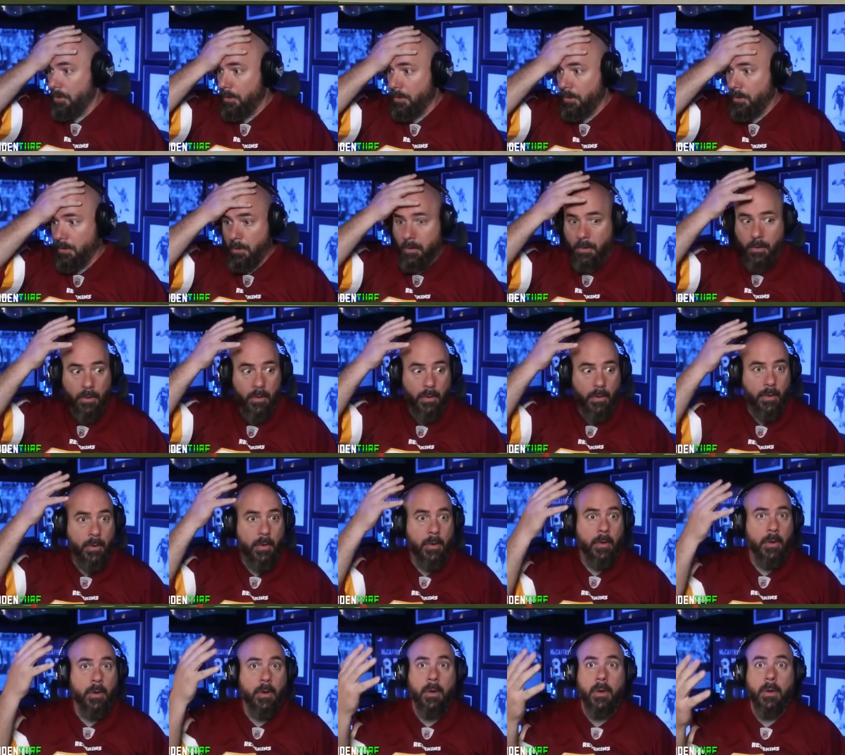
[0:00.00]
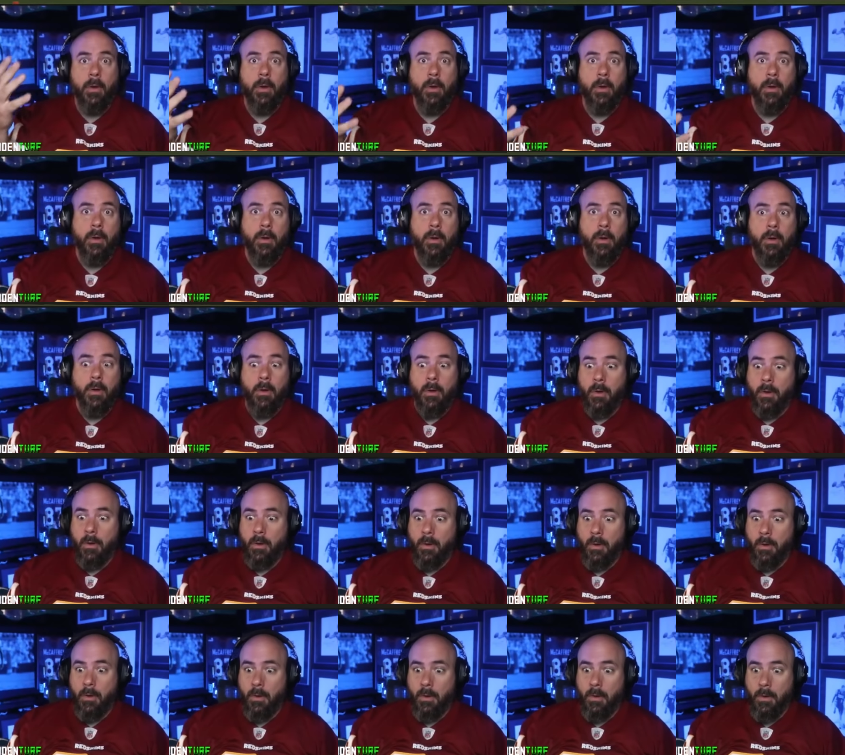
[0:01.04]

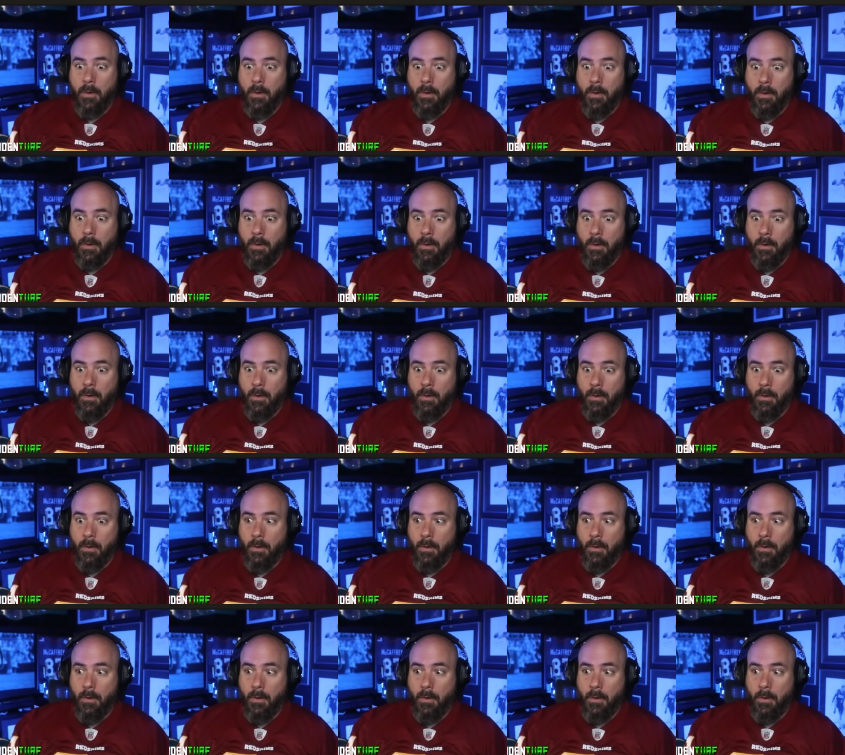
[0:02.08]
(silence)